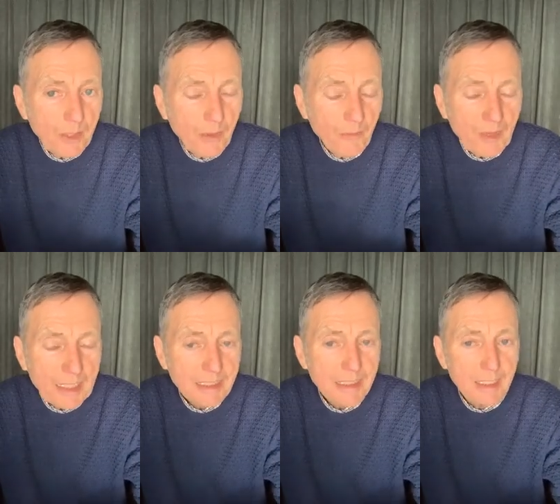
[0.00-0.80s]
over the
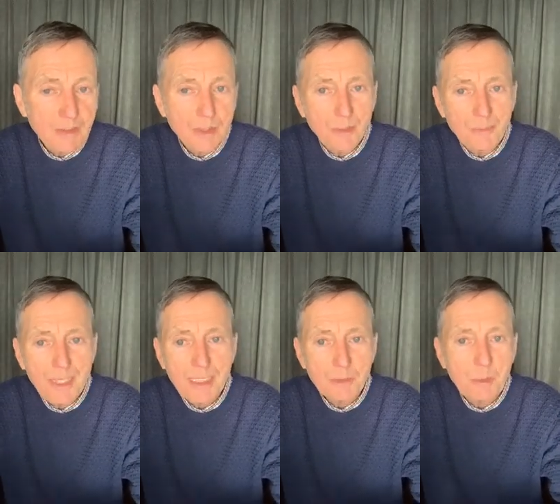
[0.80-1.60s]
last day or so,
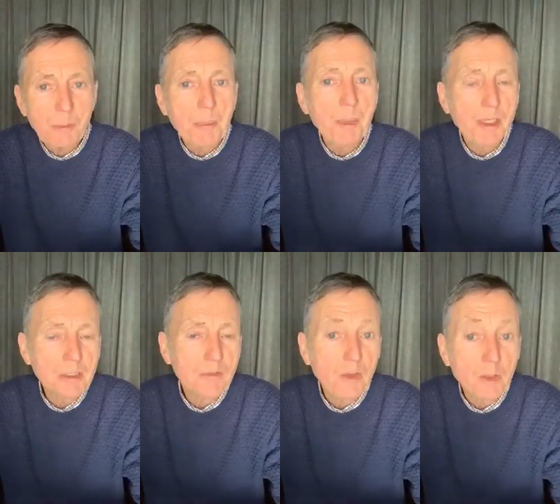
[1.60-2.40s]
well, it's probably because
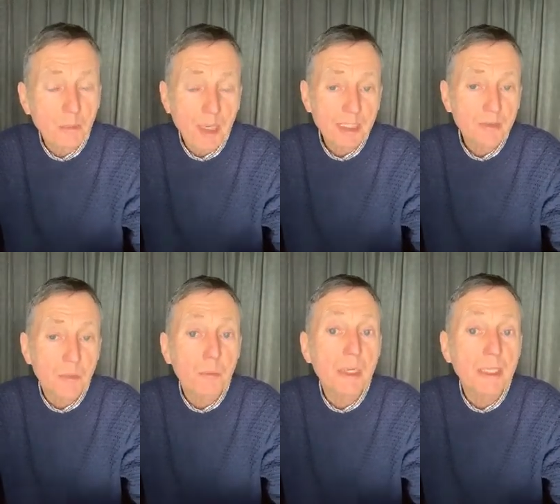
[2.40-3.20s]
of all the pasta
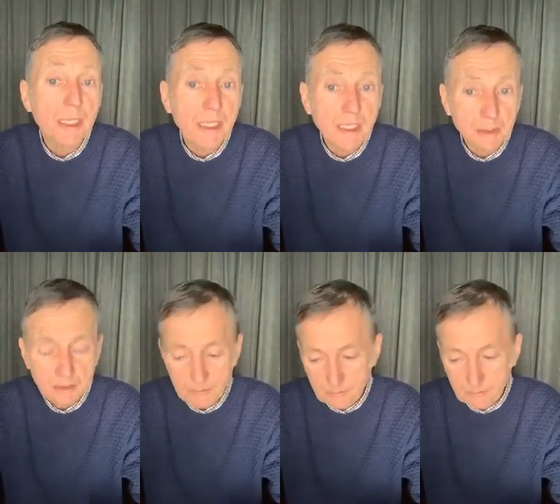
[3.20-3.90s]
and bread they eat.